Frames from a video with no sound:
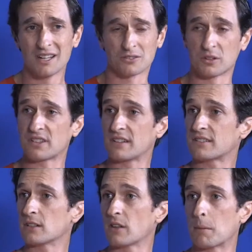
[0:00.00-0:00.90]
So it's
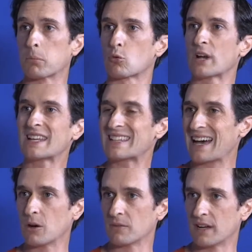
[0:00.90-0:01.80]
still that
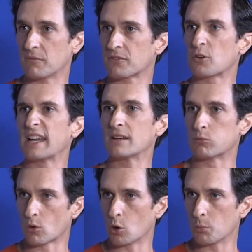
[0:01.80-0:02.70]
breakdown, that
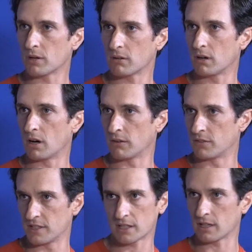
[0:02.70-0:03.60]
frayed rope
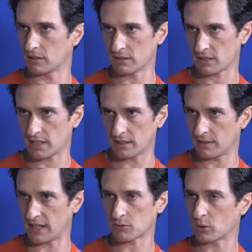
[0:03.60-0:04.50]
of the Achilles
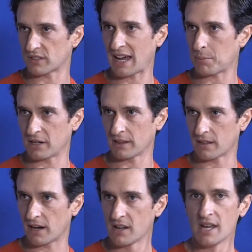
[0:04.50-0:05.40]
tendon. That's what's happening
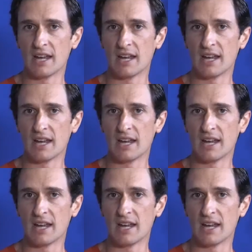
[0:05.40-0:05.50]
there.